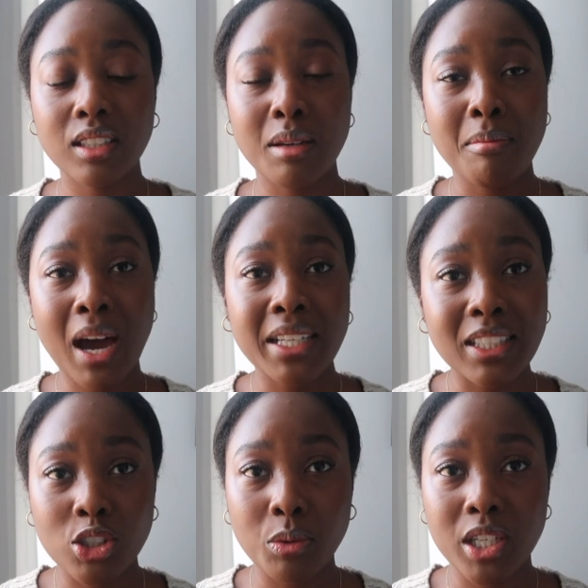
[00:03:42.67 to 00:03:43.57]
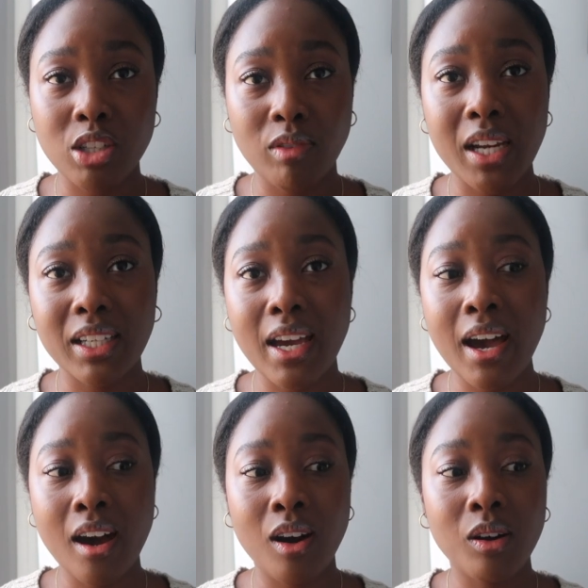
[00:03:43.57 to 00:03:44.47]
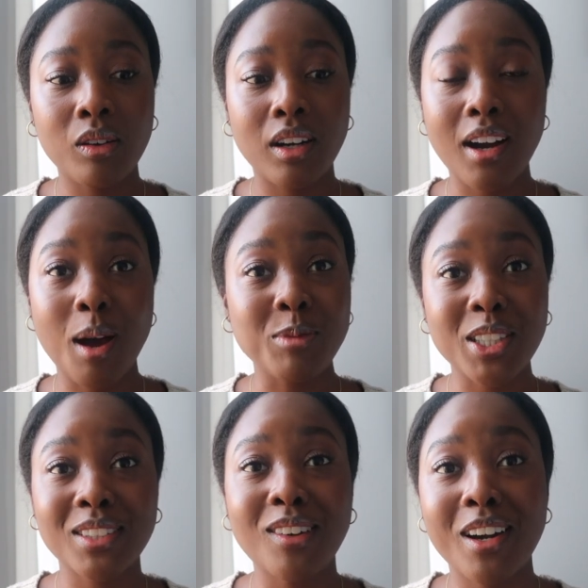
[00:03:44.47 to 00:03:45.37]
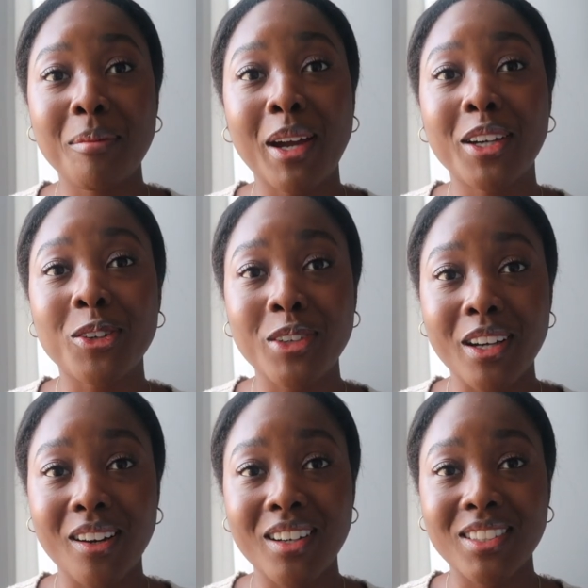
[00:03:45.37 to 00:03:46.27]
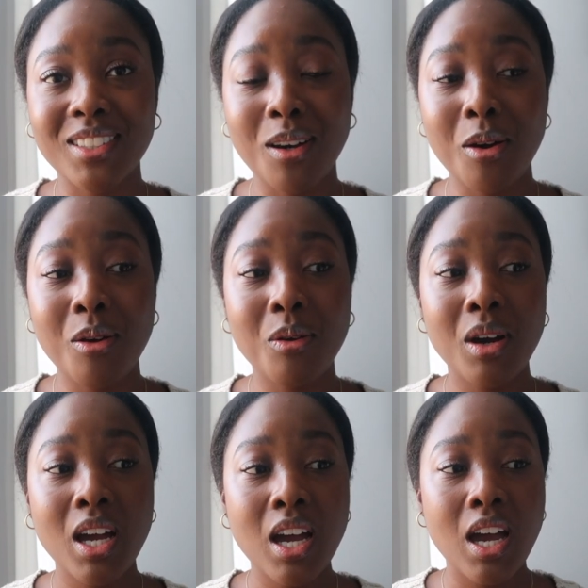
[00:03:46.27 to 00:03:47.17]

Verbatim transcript: in my situation right now, I'm just starting my career, so